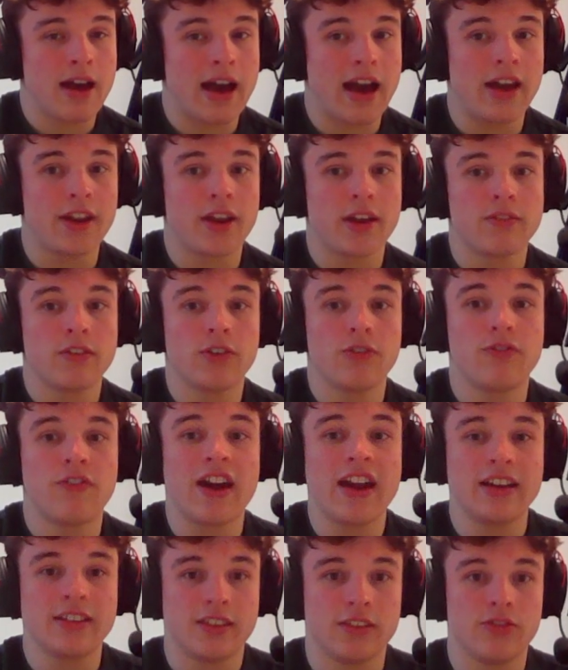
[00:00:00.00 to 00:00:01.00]
and I've
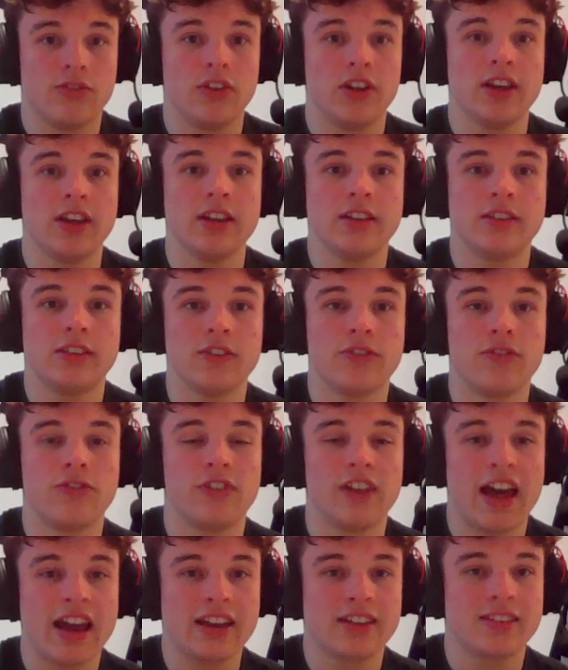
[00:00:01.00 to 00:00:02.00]
effectively
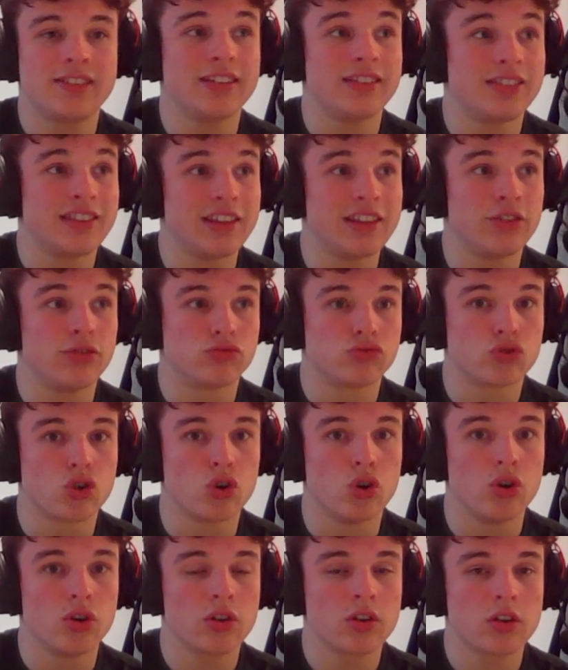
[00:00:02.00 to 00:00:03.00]
deflected this
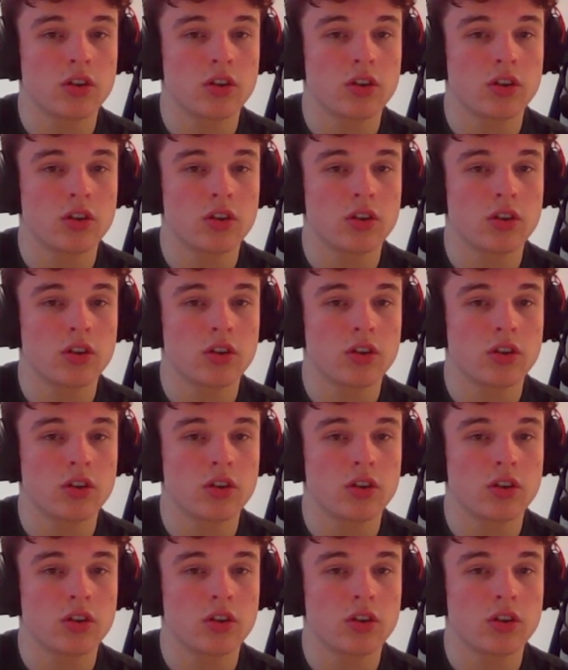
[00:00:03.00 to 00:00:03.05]
rook